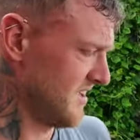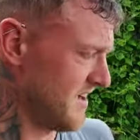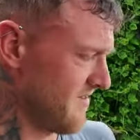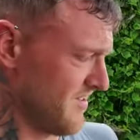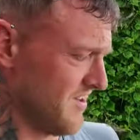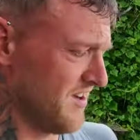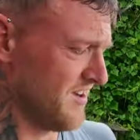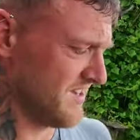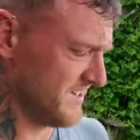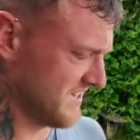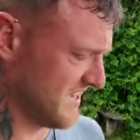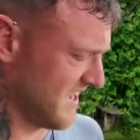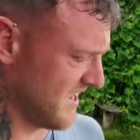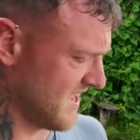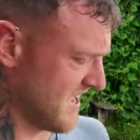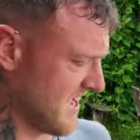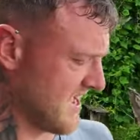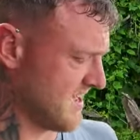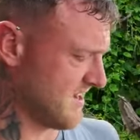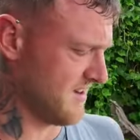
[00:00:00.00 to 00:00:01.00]
I had a nice Kit
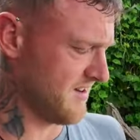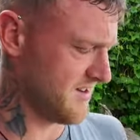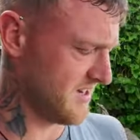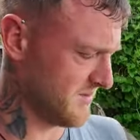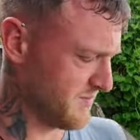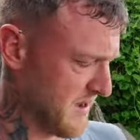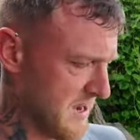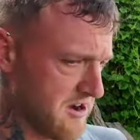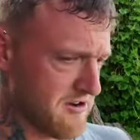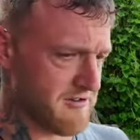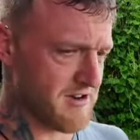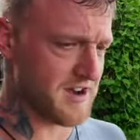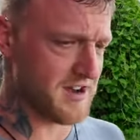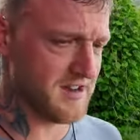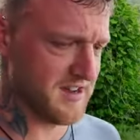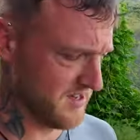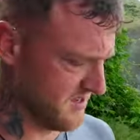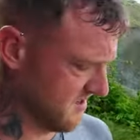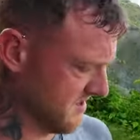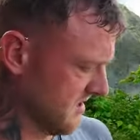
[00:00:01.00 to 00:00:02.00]
Kat and a nice Powerade.